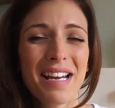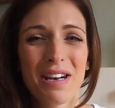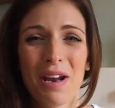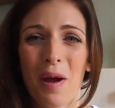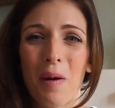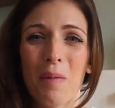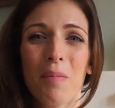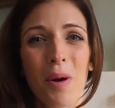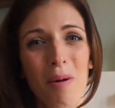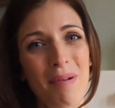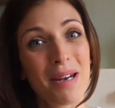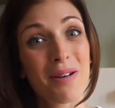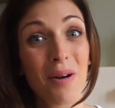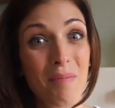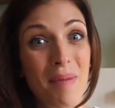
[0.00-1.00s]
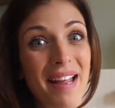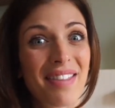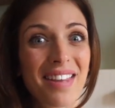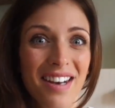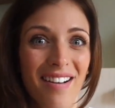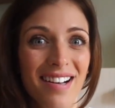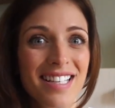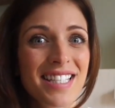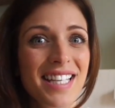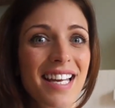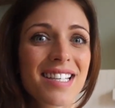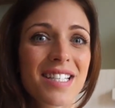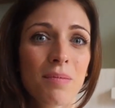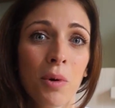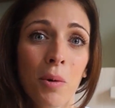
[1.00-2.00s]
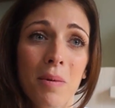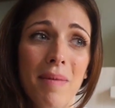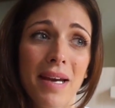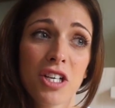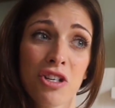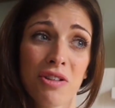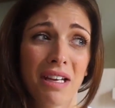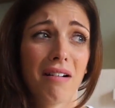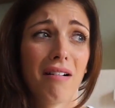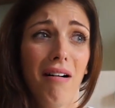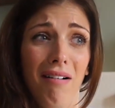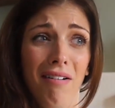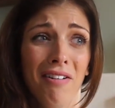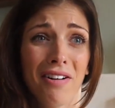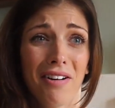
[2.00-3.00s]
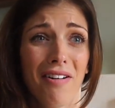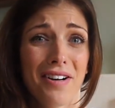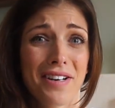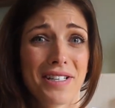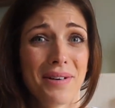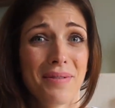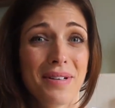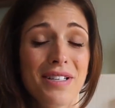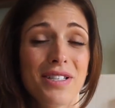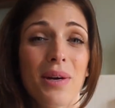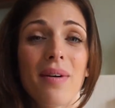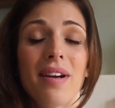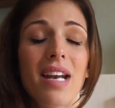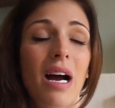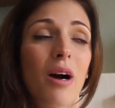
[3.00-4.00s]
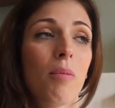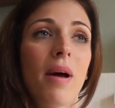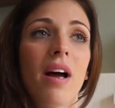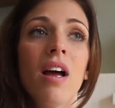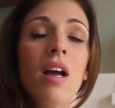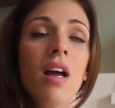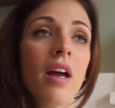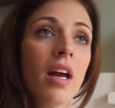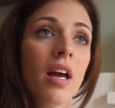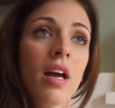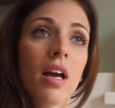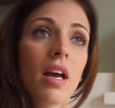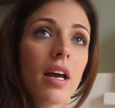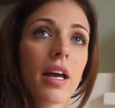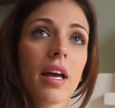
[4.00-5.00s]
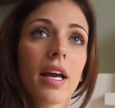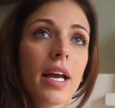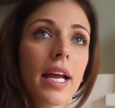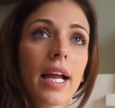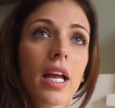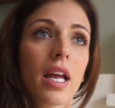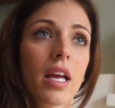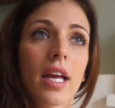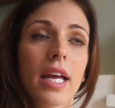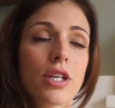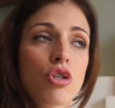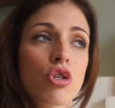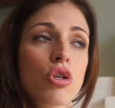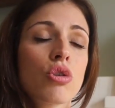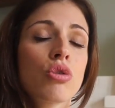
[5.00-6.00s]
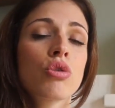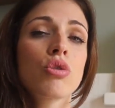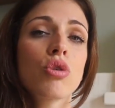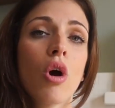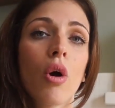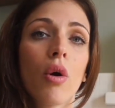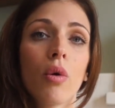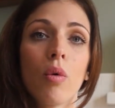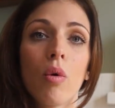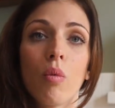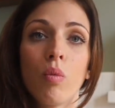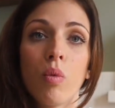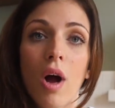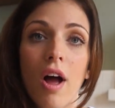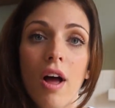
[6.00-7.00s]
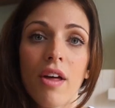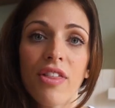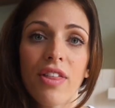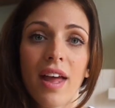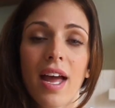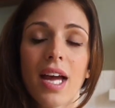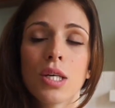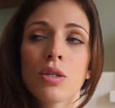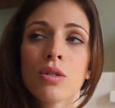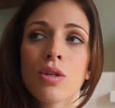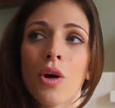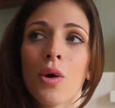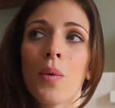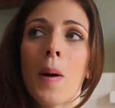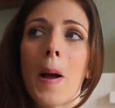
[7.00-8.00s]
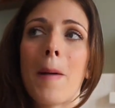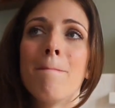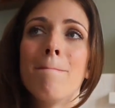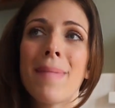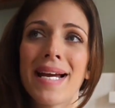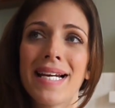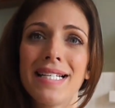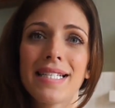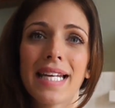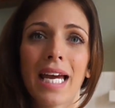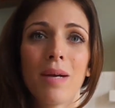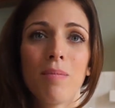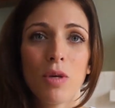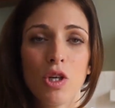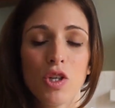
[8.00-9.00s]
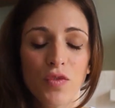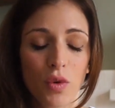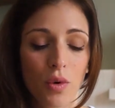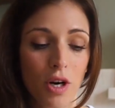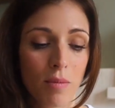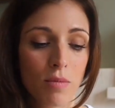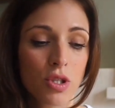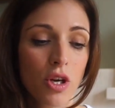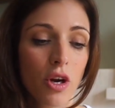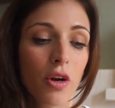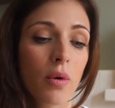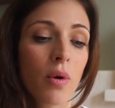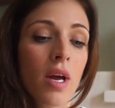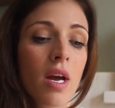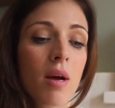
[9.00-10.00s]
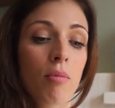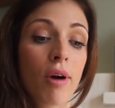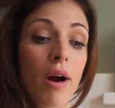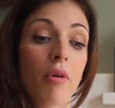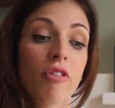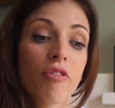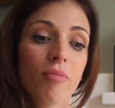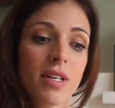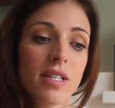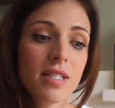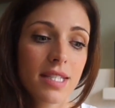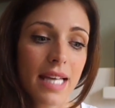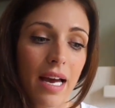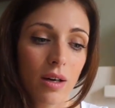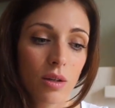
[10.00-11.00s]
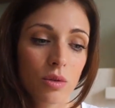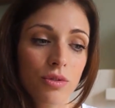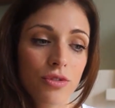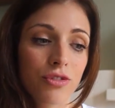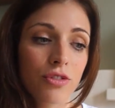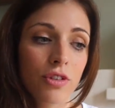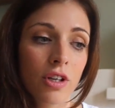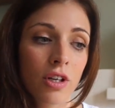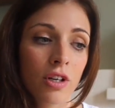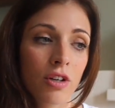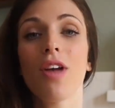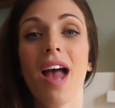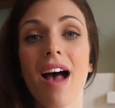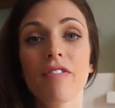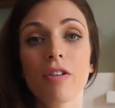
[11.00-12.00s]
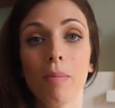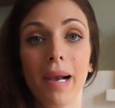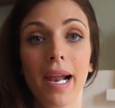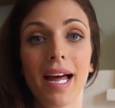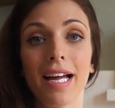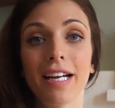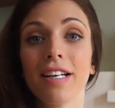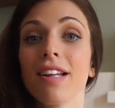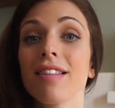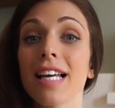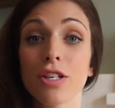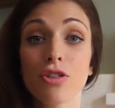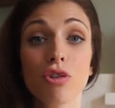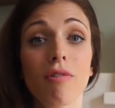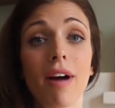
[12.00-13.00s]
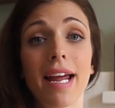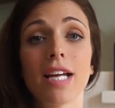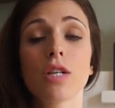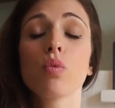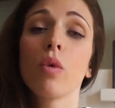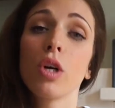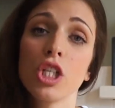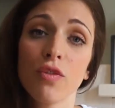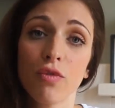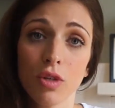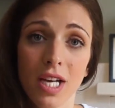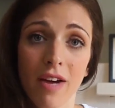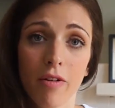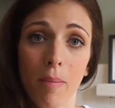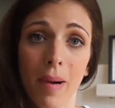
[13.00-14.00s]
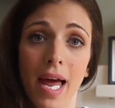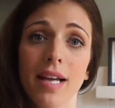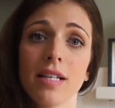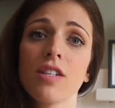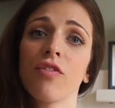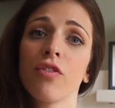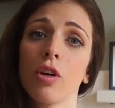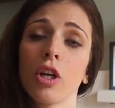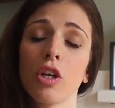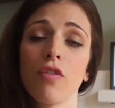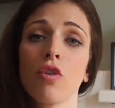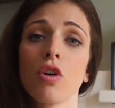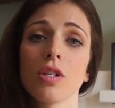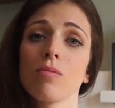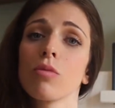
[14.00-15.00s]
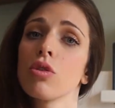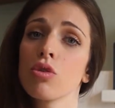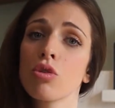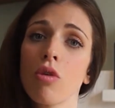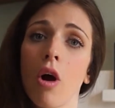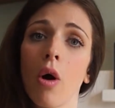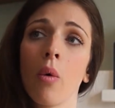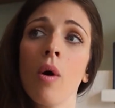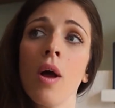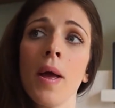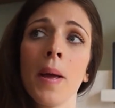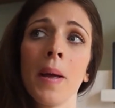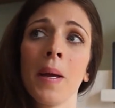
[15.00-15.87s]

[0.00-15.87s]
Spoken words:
you know, probably not been the nicest and probably makes you think, oh God, I don't want to do it now. But it's just so worth it and so amazing and beautiful and I'm so proud of myself. If you have a plan, that's great. It's wonderful to have a plan, to feel like you've got some control.